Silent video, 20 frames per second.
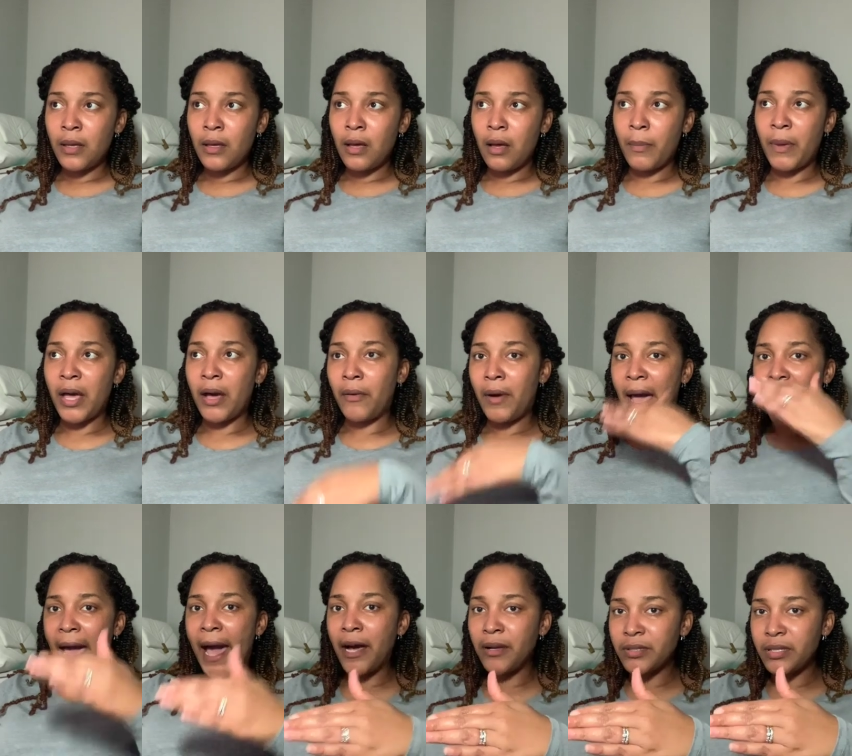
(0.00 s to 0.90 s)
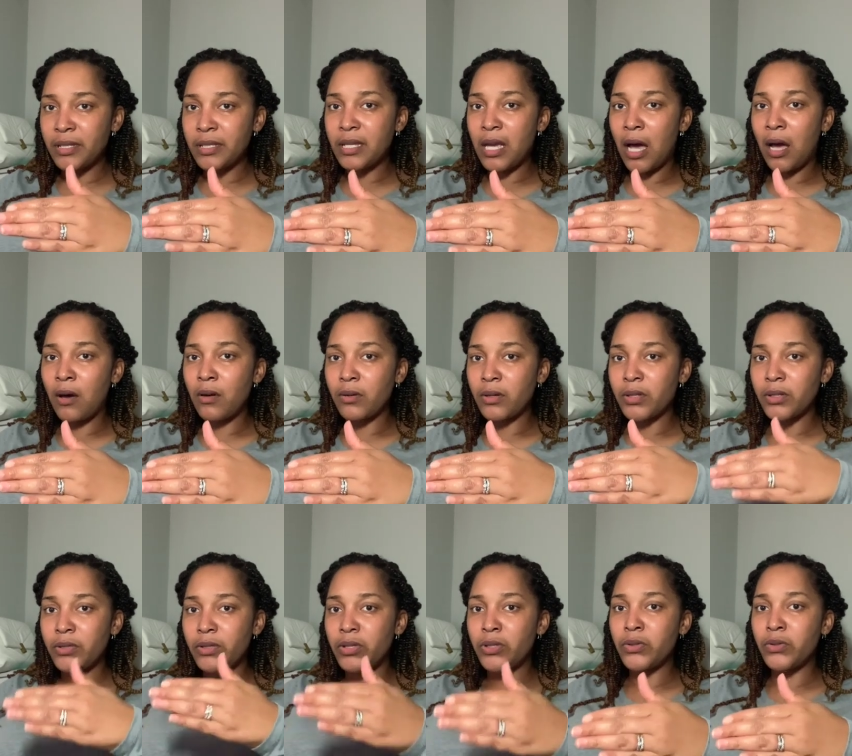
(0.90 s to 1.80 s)
about how to talk
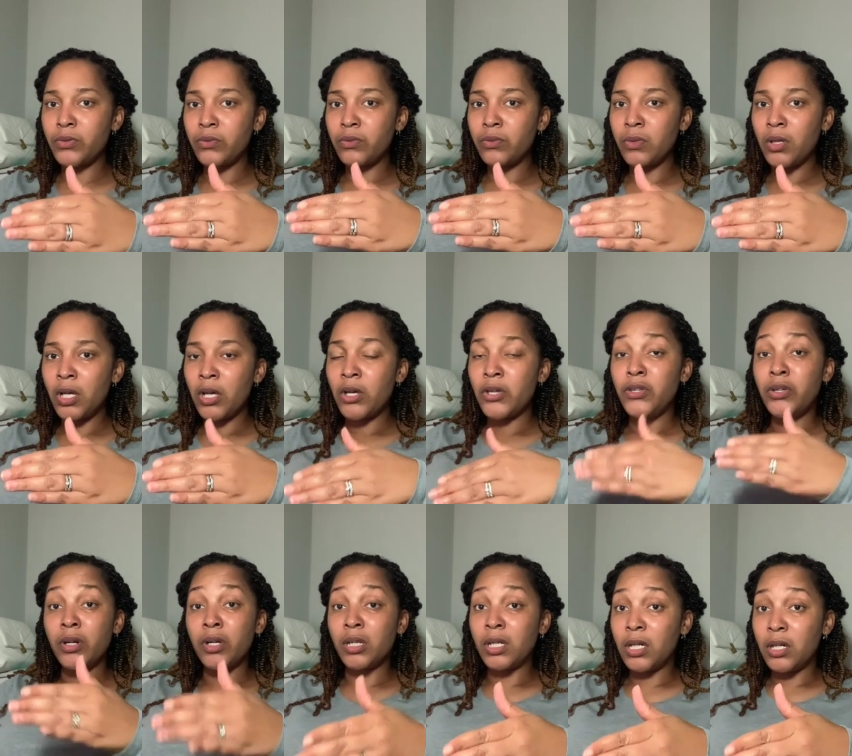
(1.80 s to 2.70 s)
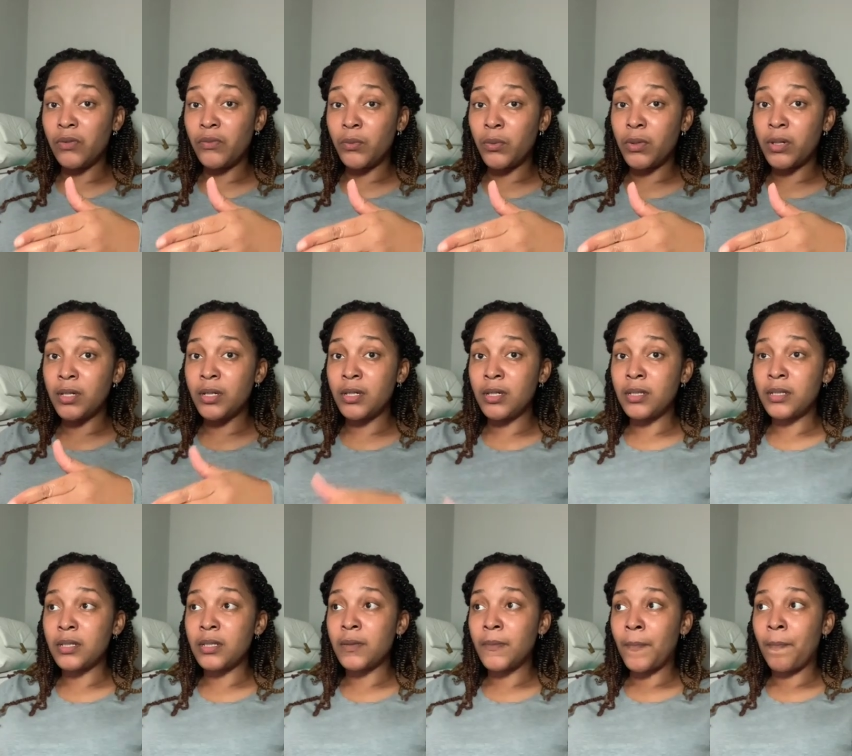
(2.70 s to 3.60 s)
to your loved
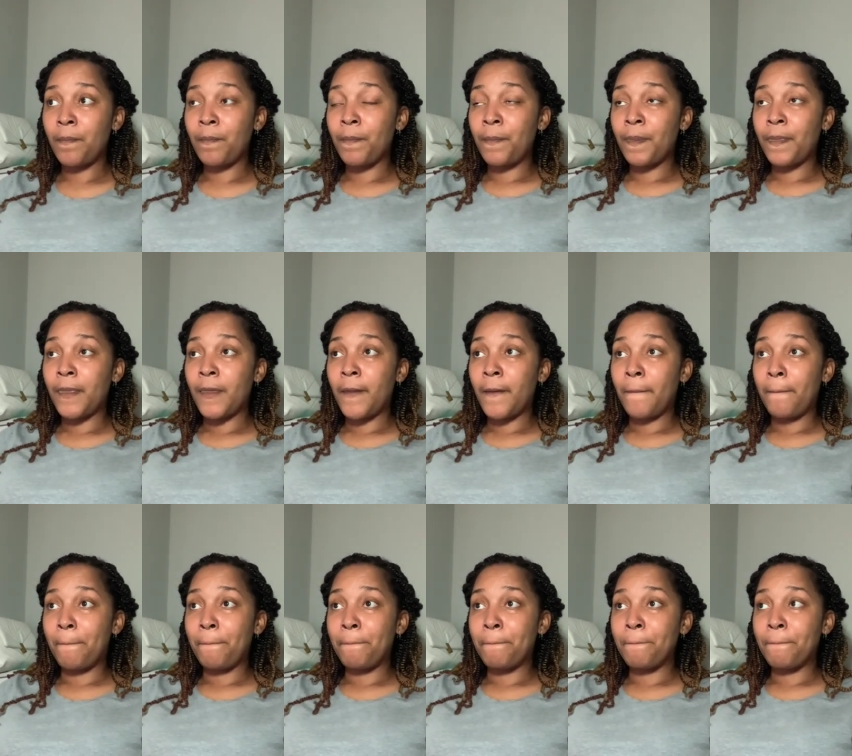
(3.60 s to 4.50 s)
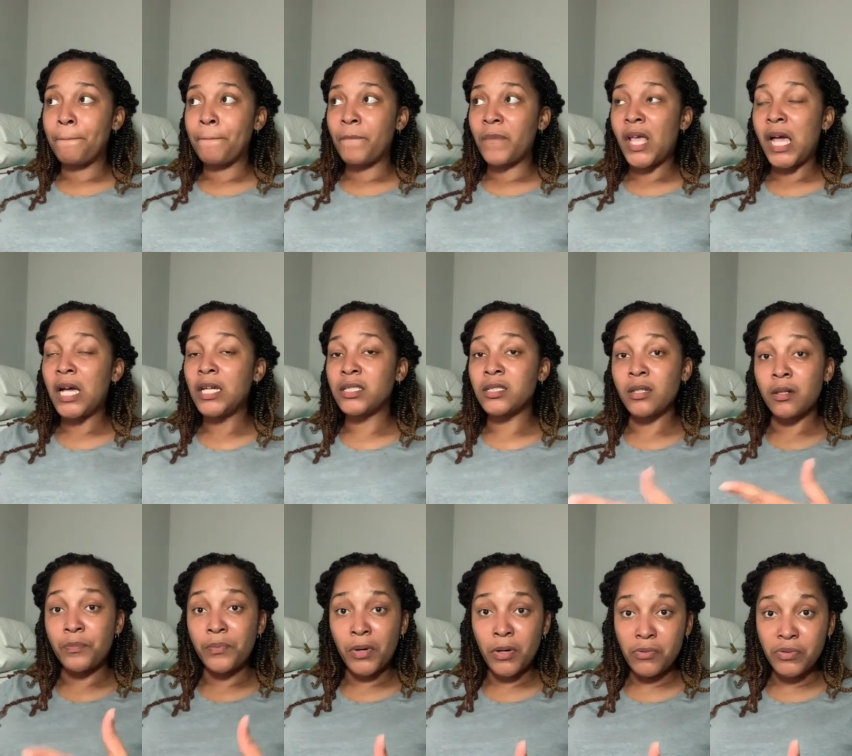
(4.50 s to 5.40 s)
ones, how to
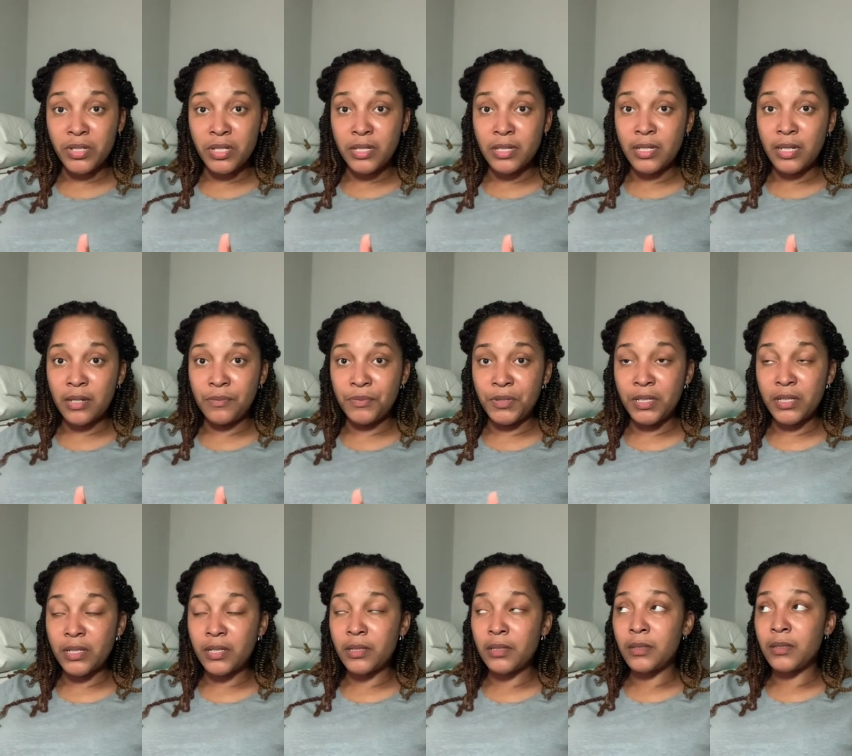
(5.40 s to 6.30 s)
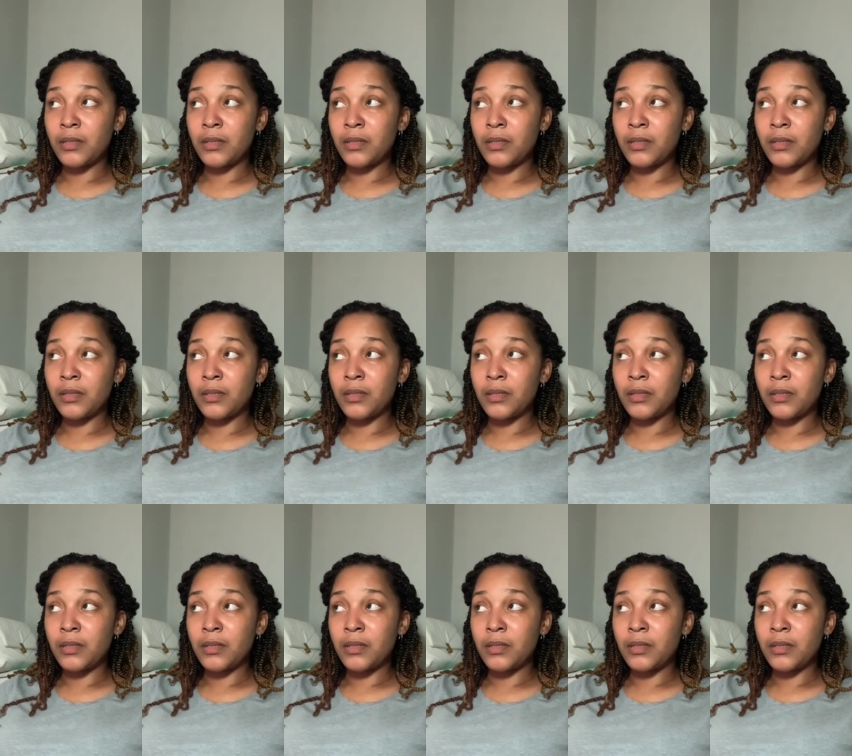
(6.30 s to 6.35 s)
approach the subject,